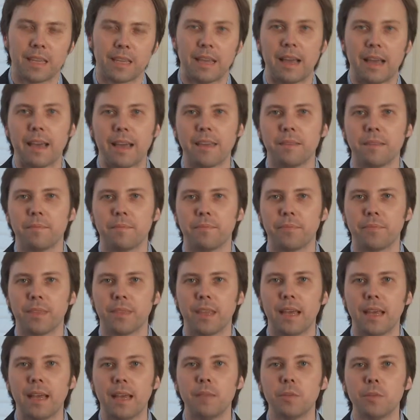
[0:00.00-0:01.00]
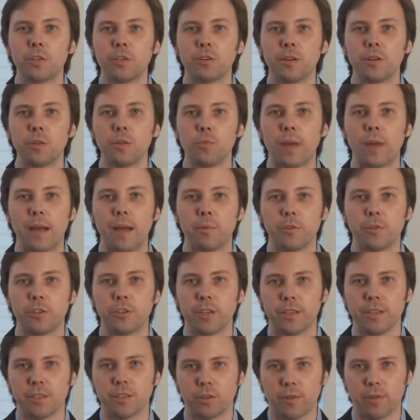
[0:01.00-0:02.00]
Hi, I'm attorney Robert
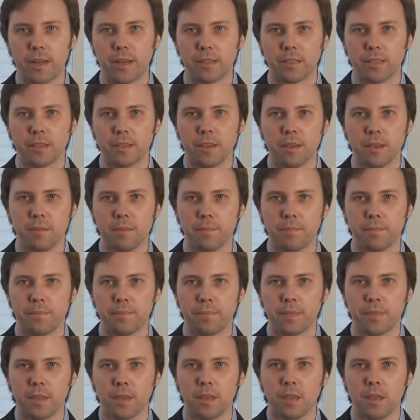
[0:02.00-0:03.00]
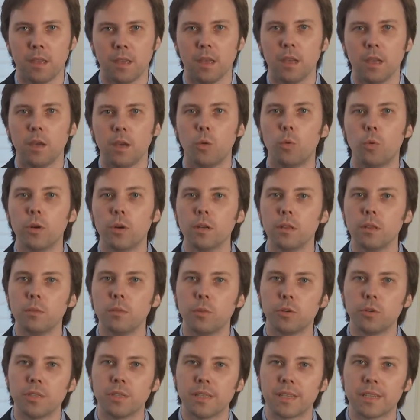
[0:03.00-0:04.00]
J. Skowronski. One of the
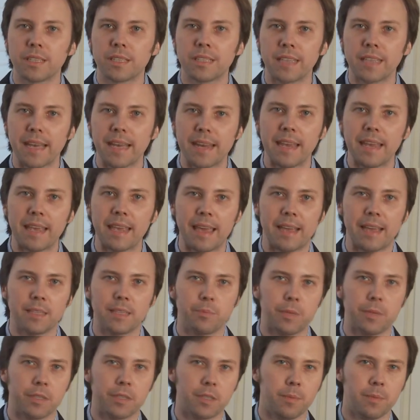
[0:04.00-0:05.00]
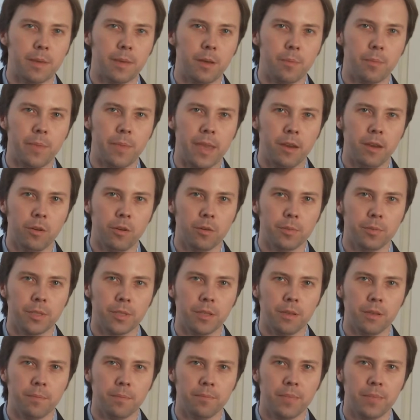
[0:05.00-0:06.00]
most exciting aspects about
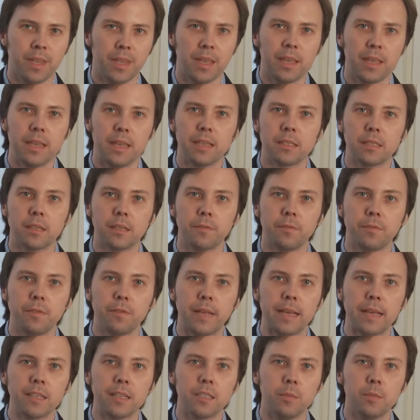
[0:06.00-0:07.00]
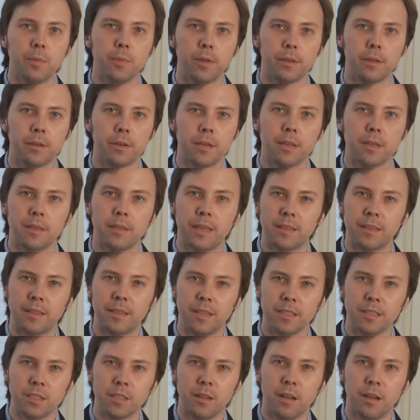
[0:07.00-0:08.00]
bankruptcy is the flexibility that
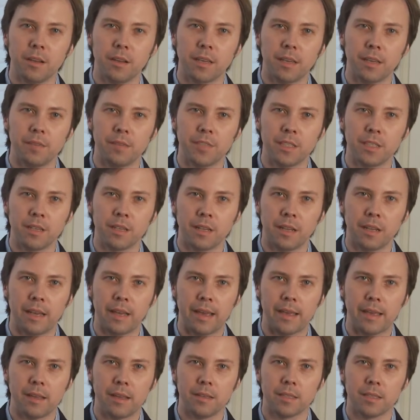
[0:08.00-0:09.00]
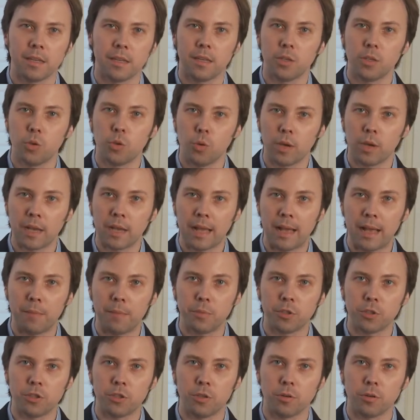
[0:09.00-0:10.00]
this law gives to clients to
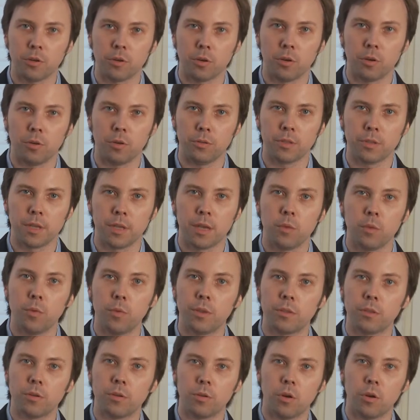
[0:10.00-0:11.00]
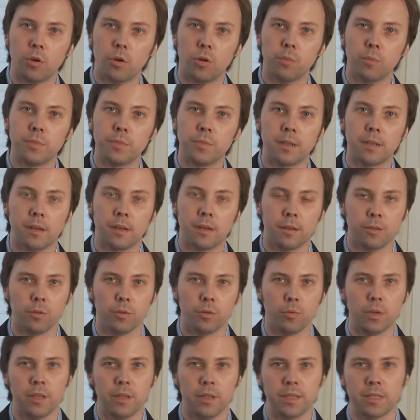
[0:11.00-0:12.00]
accomplish their goals with their homes and other
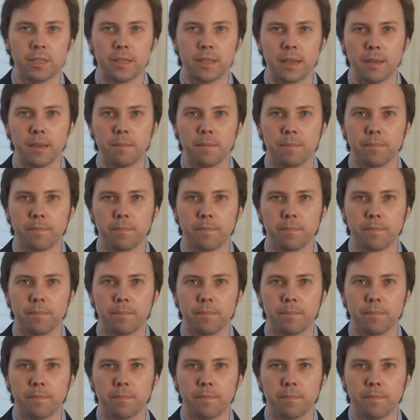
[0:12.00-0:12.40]
real estate.